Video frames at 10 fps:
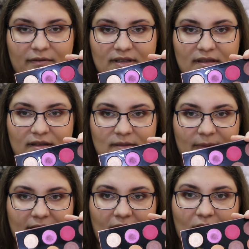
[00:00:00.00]
seen this
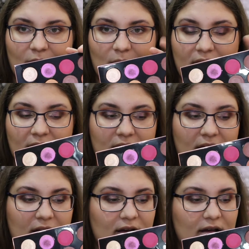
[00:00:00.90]
by now.
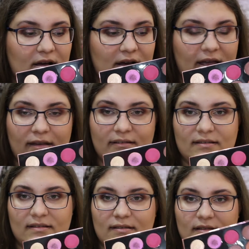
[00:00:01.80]
And
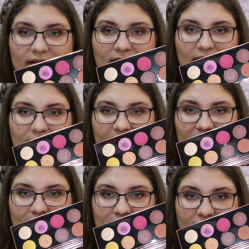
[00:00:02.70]
this is in the
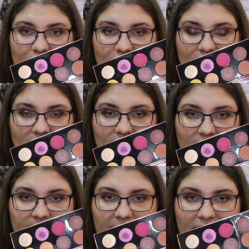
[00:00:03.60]
limited edition
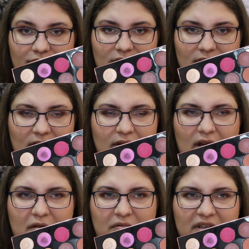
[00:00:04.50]
packaging.
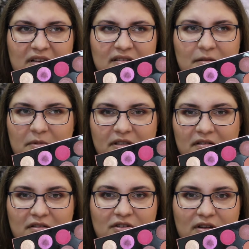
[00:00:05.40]
I don't think it's limited
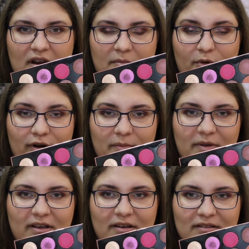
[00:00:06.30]
edition anymore,
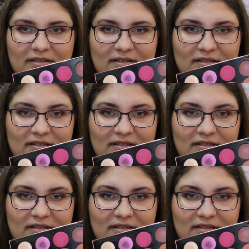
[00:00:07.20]
because